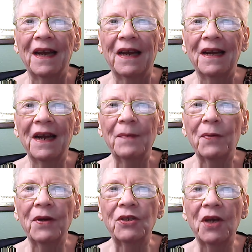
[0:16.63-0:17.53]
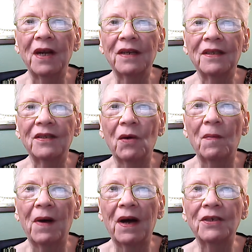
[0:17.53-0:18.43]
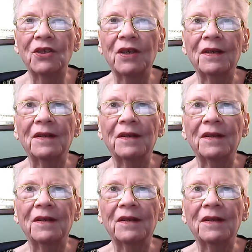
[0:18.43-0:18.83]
and I appreciate it so much.